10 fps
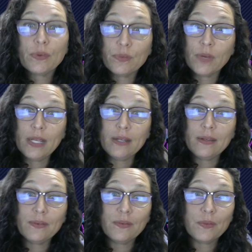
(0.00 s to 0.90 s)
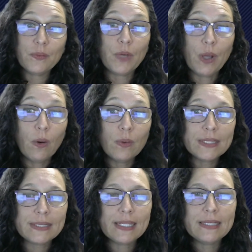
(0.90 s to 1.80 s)
Right? We
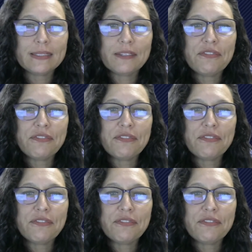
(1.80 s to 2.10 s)
always tend to